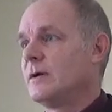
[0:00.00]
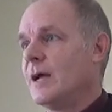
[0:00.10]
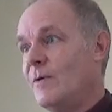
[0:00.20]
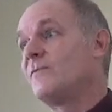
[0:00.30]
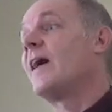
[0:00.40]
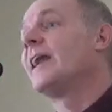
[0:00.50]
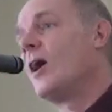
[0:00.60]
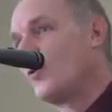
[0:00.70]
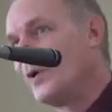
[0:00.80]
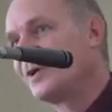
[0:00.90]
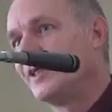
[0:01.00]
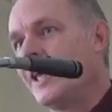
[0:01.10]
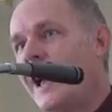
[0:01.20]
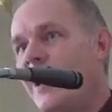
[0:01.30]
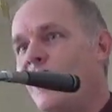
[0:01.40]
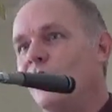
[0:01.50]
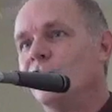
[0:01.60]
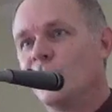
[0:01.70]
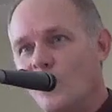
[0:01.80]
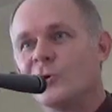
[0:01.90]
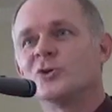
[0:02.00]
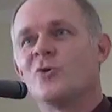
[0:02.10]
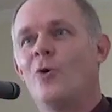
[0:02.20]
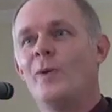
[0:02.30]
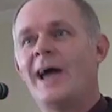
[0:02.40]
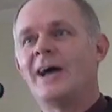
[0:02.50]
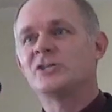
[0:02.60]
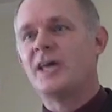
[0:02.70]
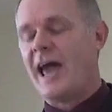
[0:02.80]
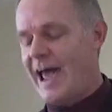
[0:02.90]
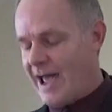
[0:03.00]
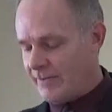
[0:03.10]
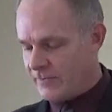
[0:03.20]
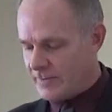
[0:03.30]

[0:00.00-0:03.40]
And we find out quickly how little control we actually have.